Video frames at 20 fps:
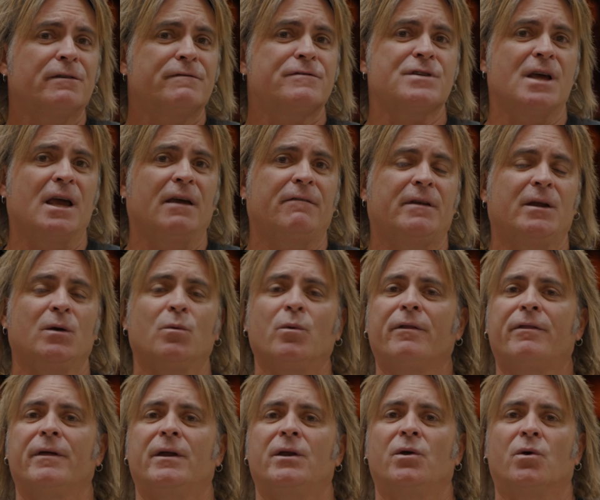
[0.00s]
of safety
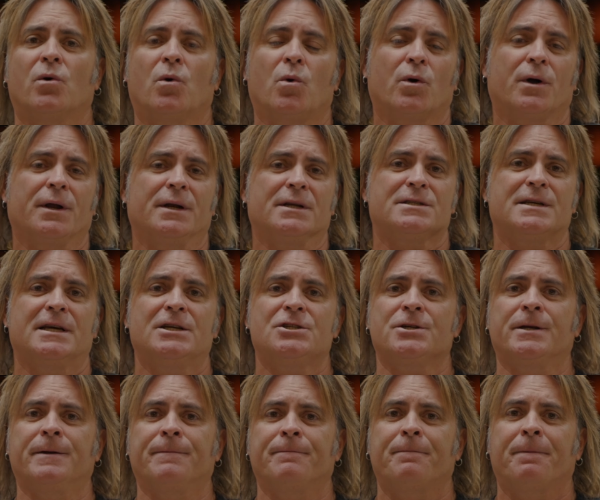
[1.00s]
within your
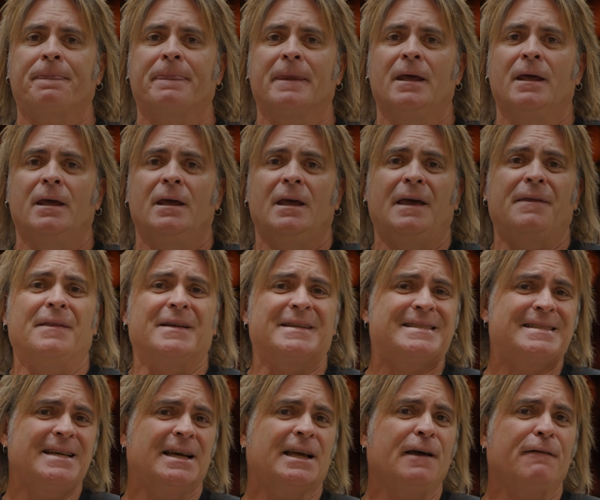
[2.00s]
organization. In the
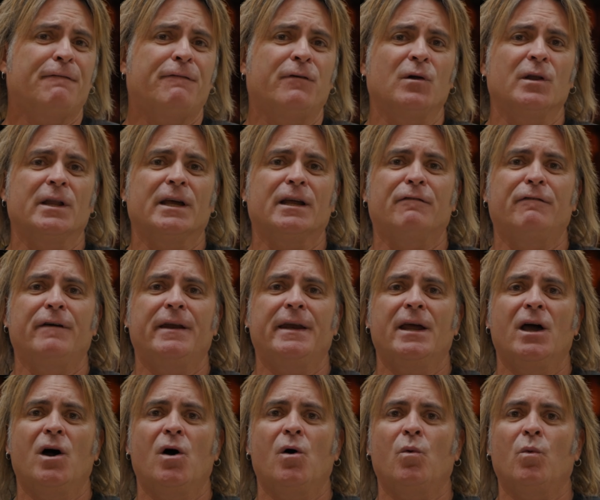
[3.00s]
second full-length
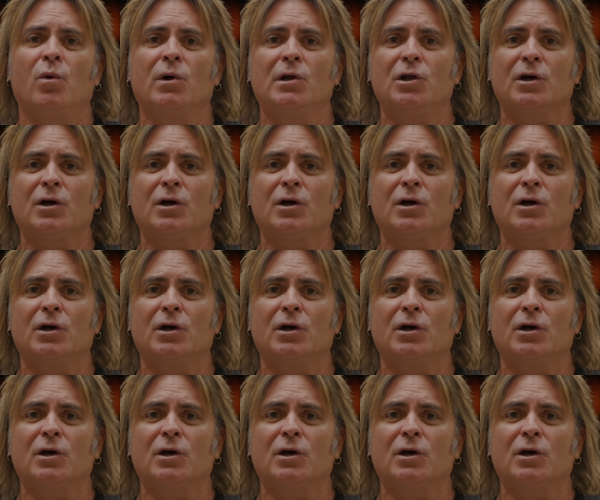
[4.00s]
video, we'll